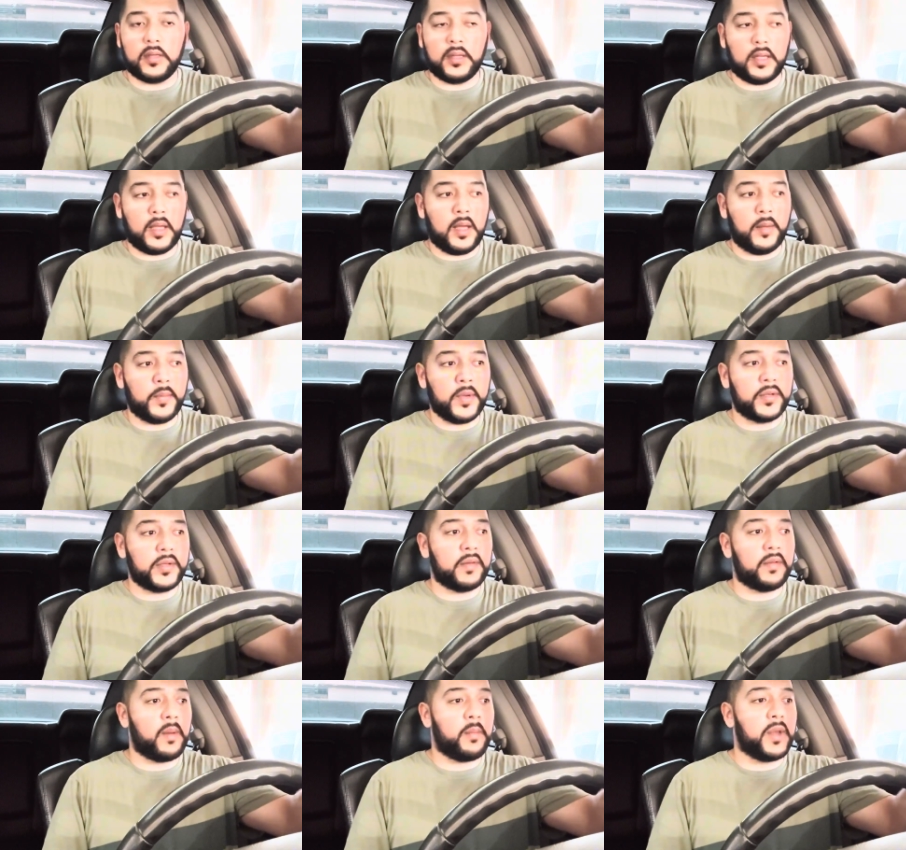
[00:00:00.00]
I'm not
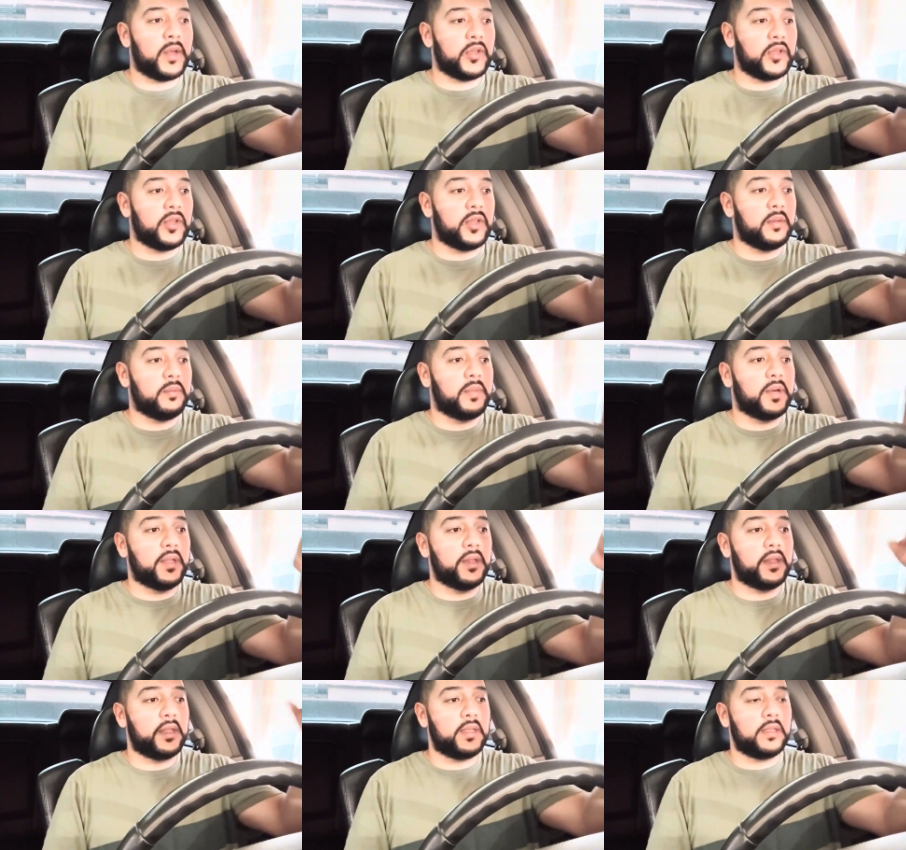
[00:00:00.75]
sure if I mentioned it,
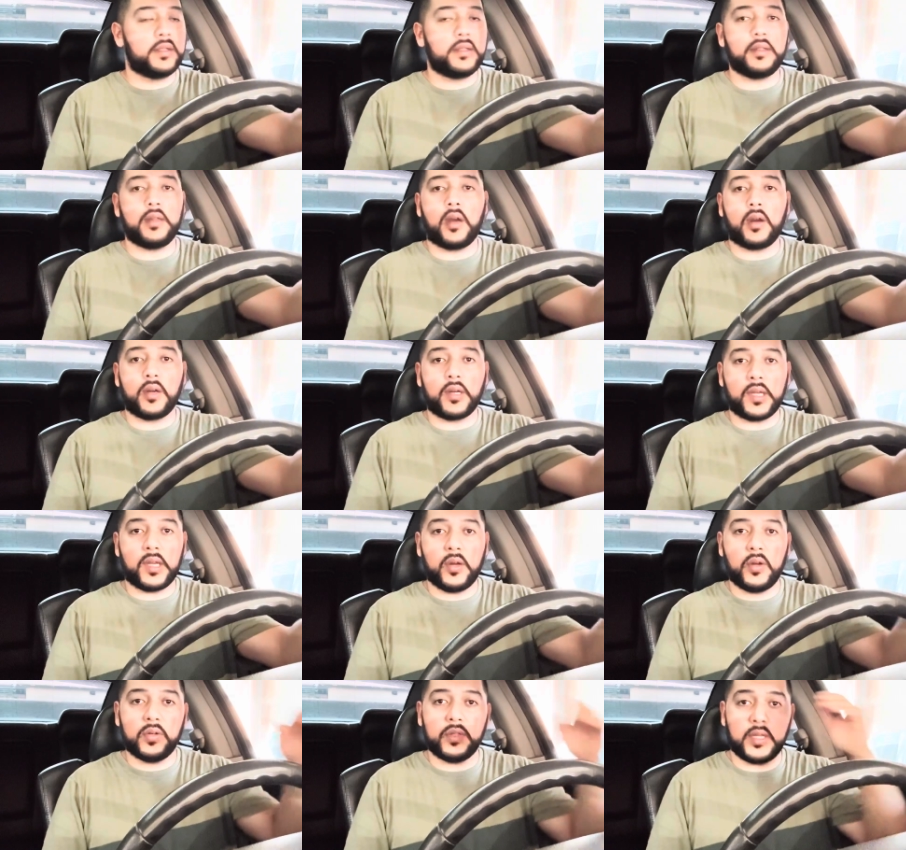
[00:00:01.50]
but these are
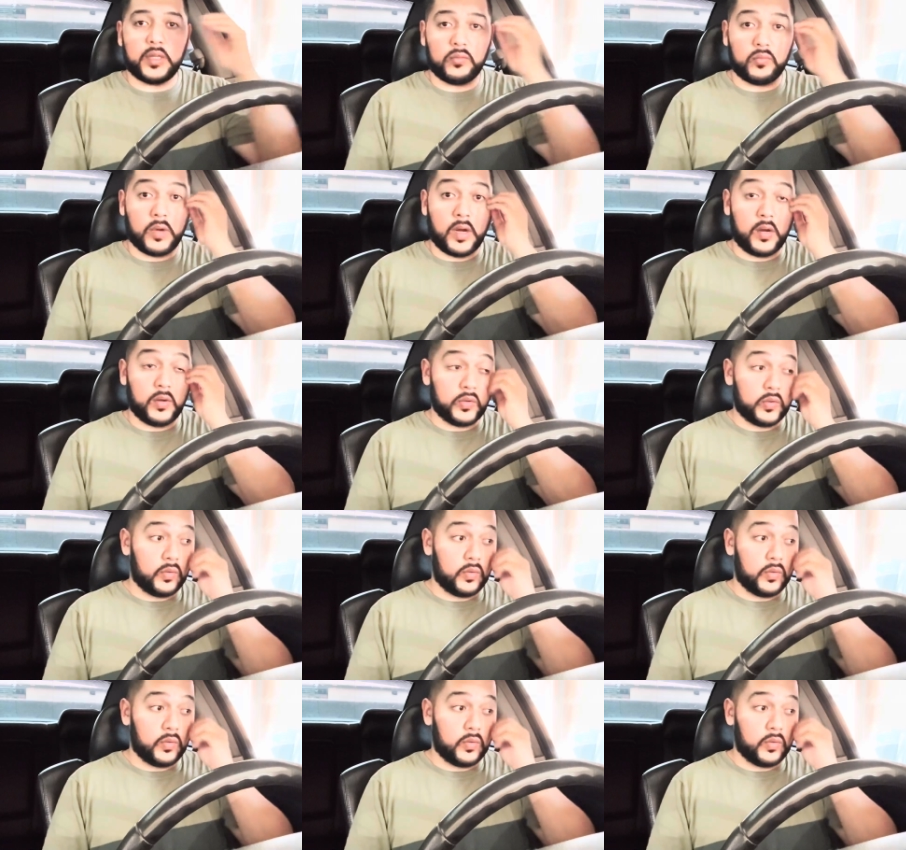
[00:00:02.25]
kickers as well.